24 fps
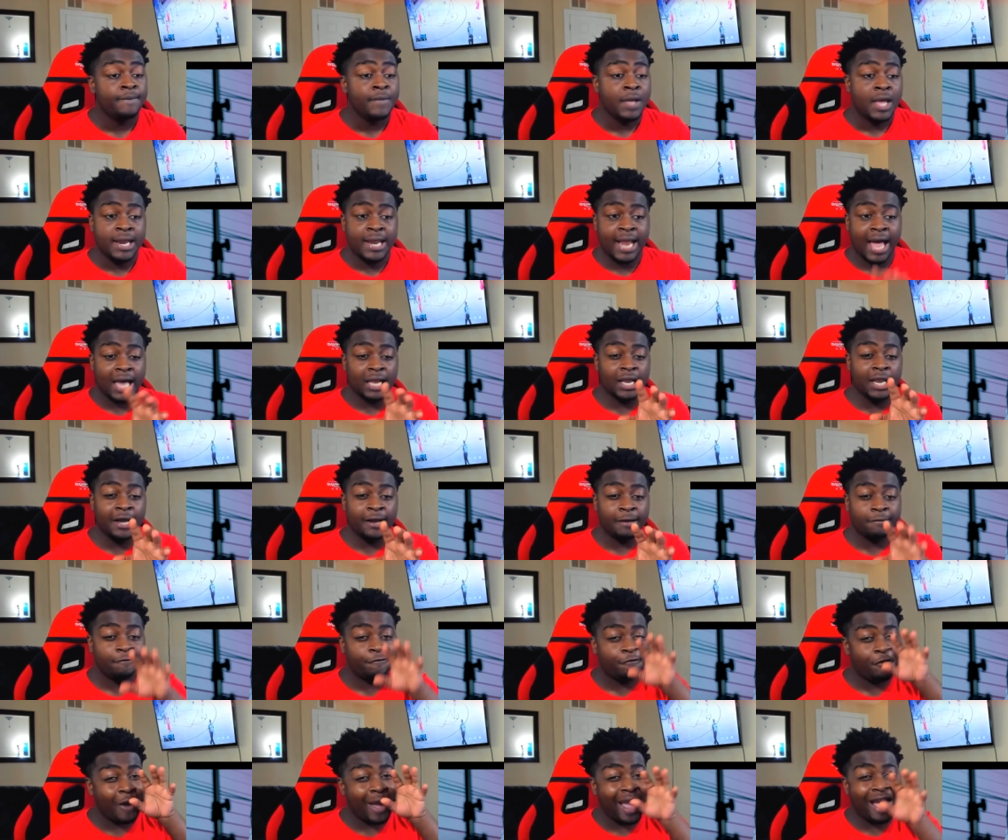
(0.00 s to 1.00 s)
Now
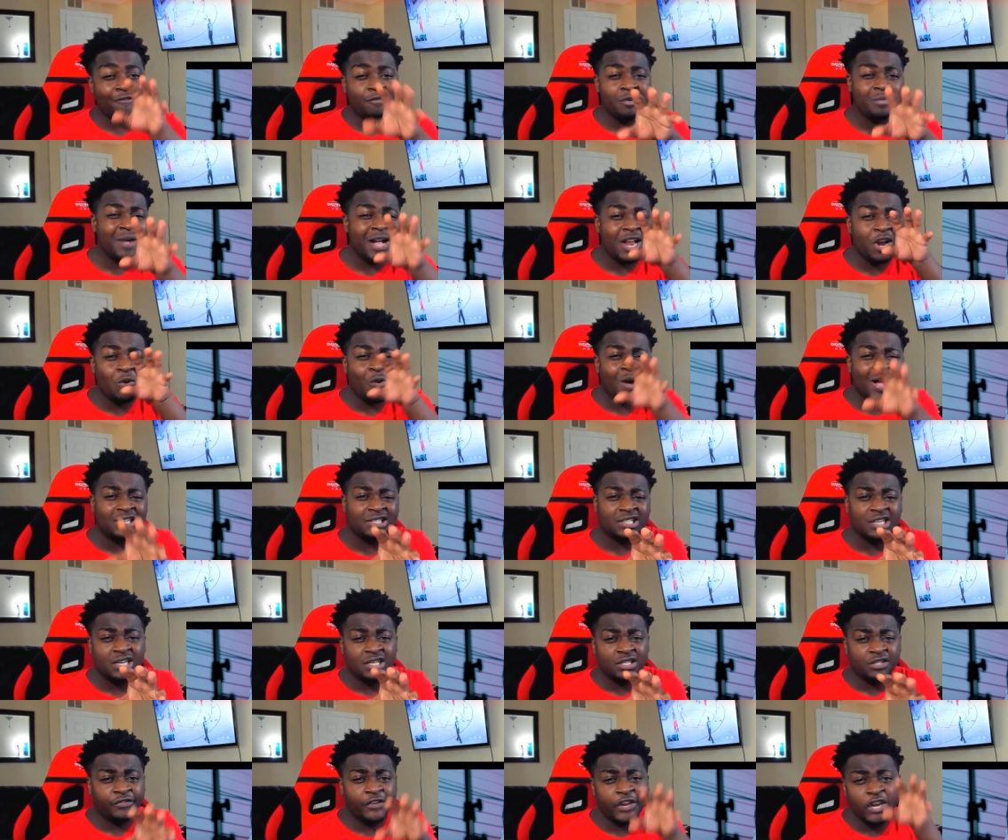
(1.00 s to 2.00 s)
look, for everybody watching
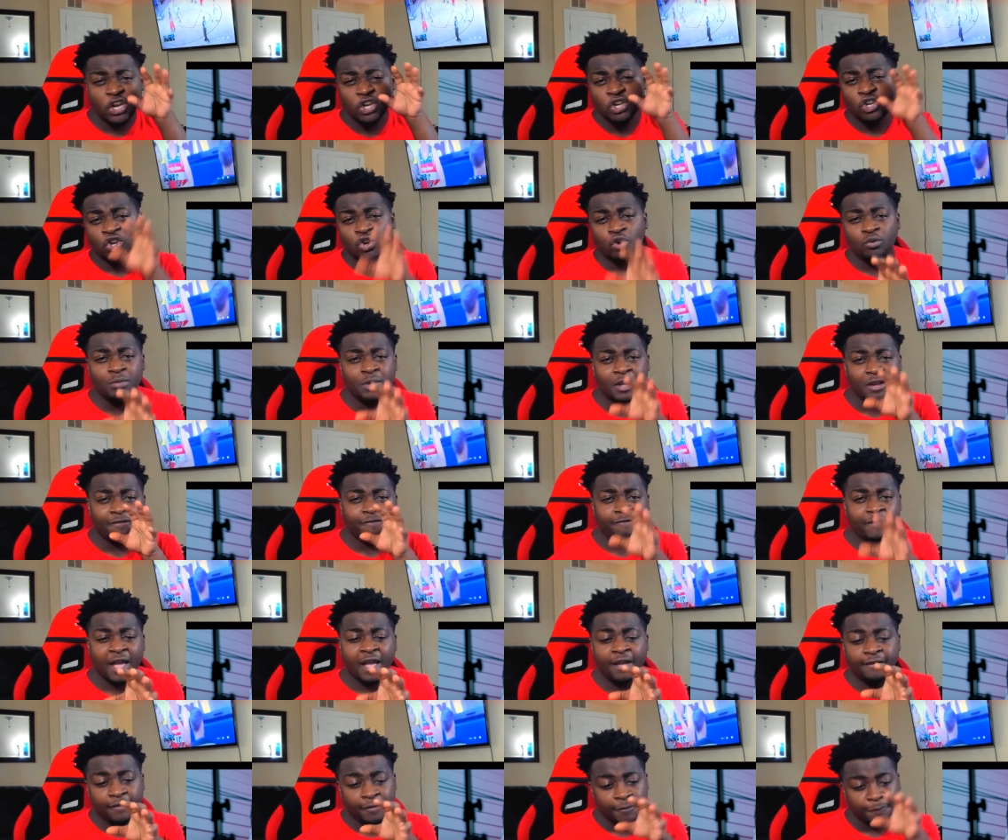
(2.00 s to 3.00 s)
this video, do me a
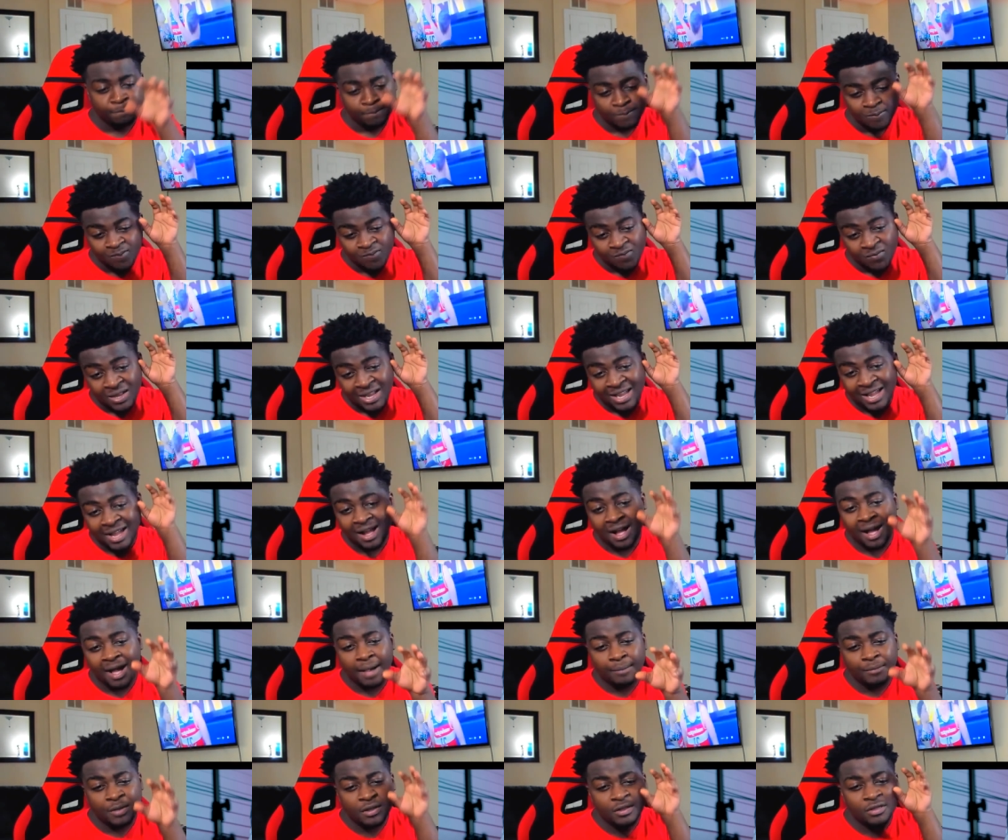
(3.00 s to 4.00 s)
favor.
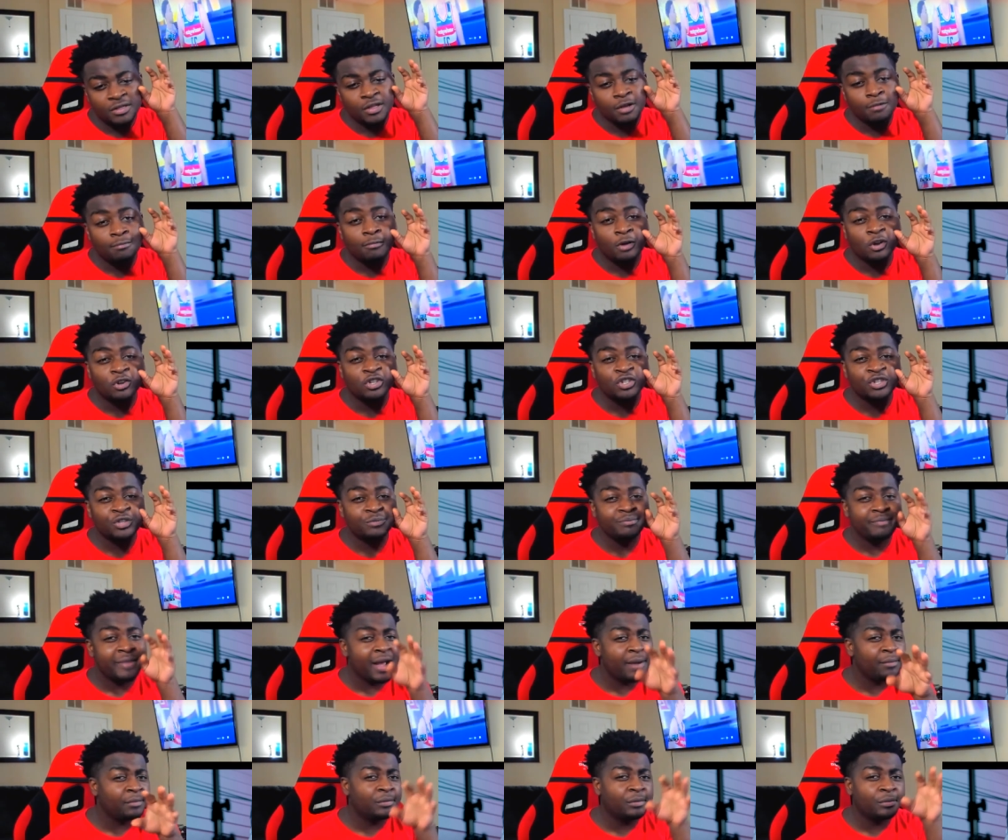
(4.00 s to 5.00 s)
Comment the most
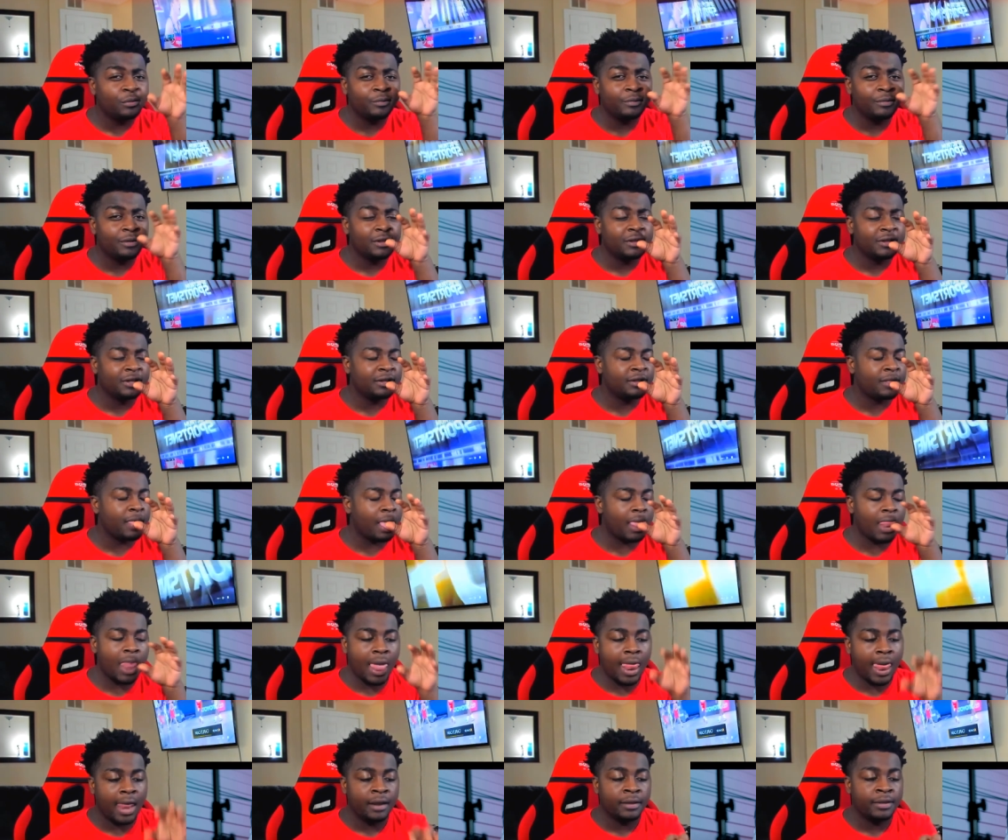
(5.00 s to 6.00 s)
memorable blah,
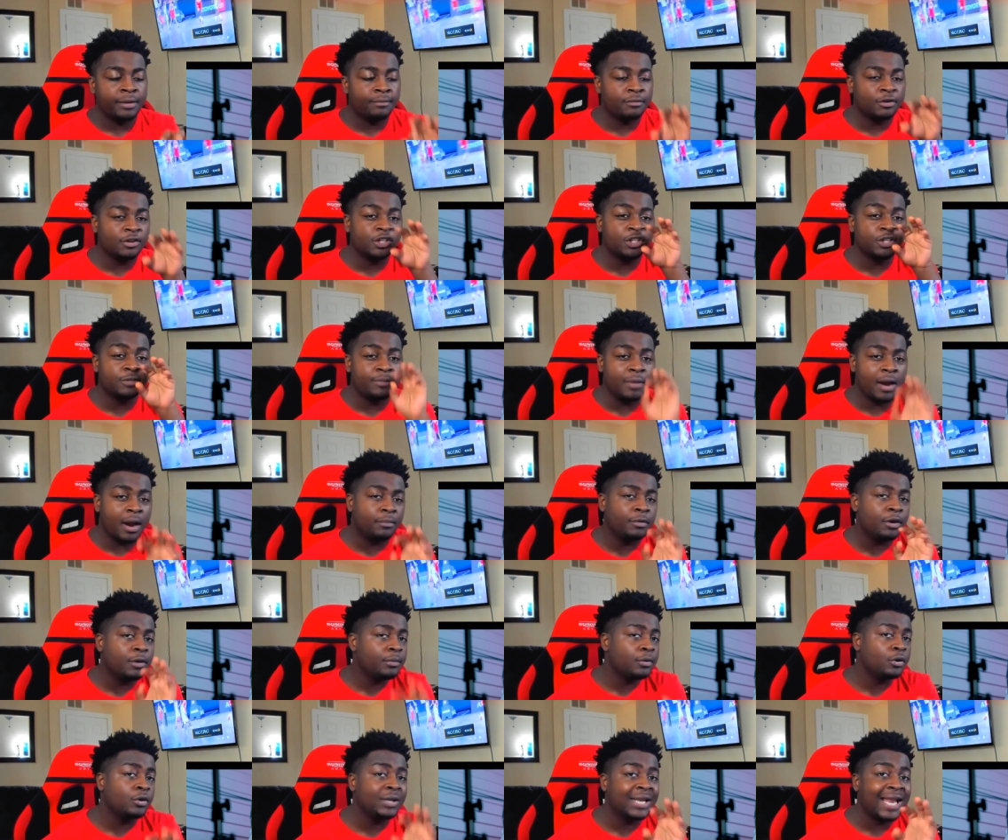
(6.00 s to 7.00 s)
blah, blah, the most
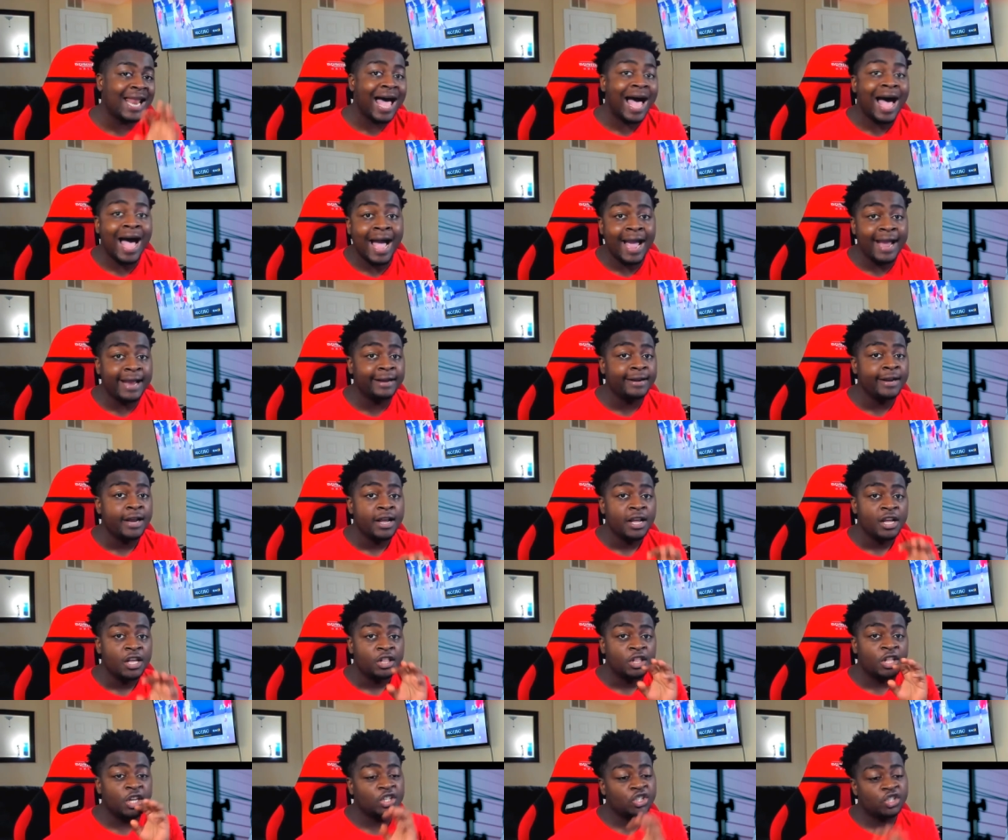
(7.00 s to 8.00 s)
memorable line
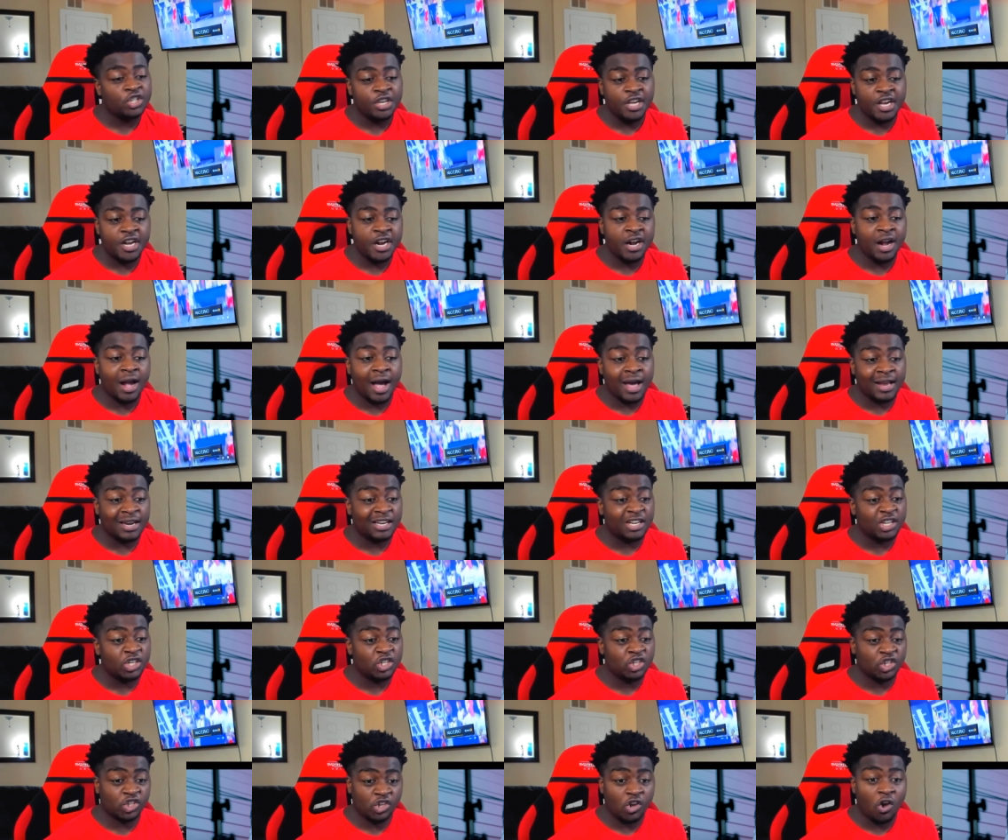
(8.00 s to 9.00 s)
that you hear out of
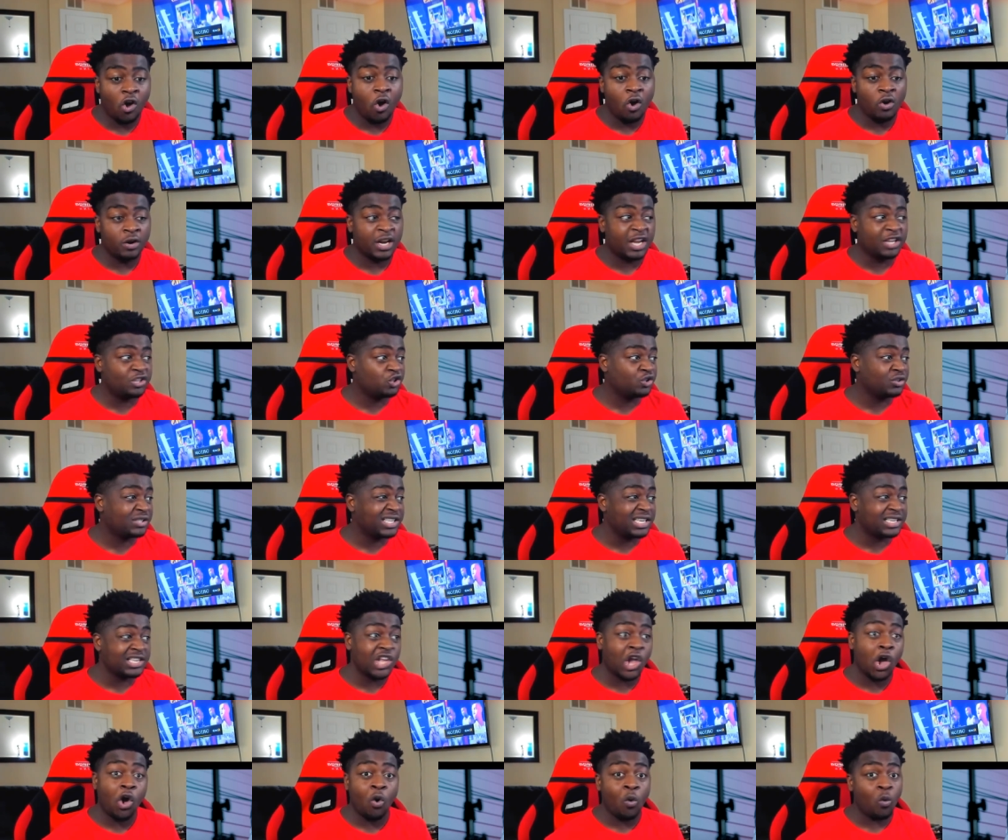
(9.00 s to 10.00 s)
this song that you think,
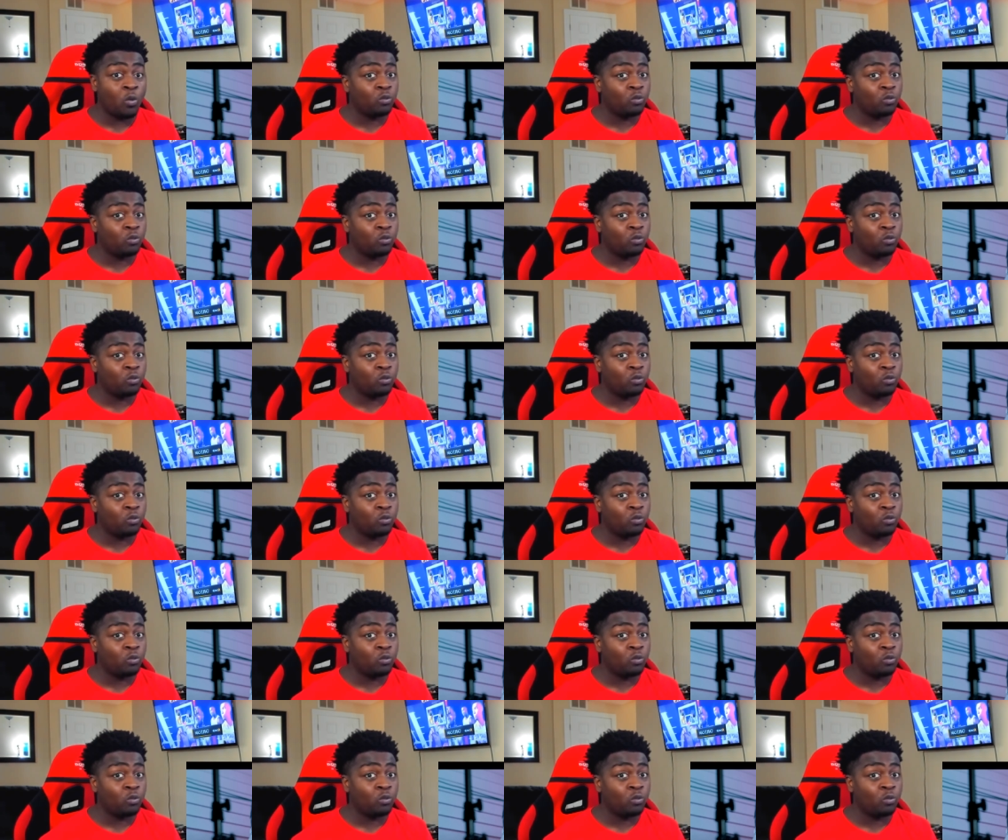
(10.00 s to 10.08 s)
yo,